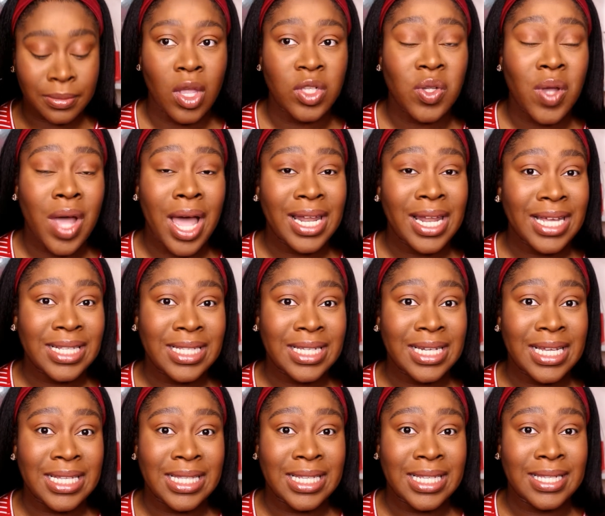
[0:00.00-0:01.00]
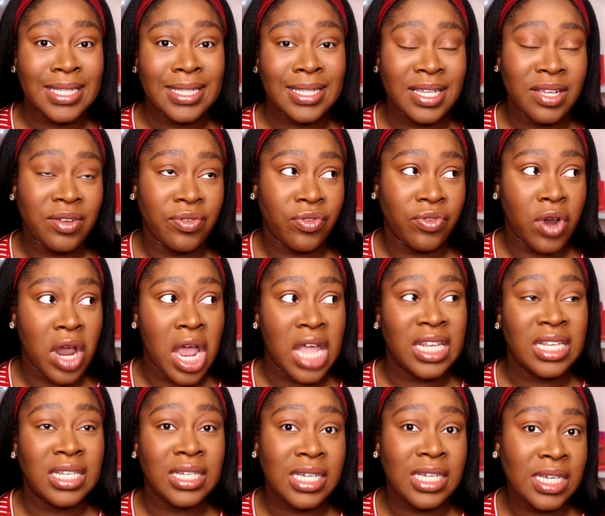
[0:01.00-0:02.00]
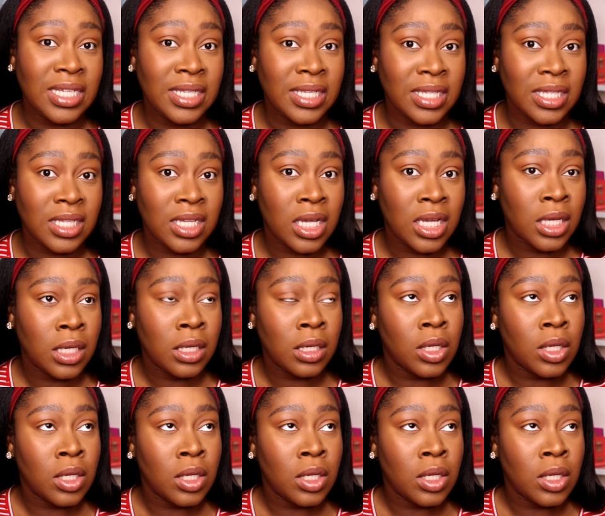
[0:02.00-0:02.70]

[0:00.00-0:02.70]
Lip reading: So I like to let this sit for at least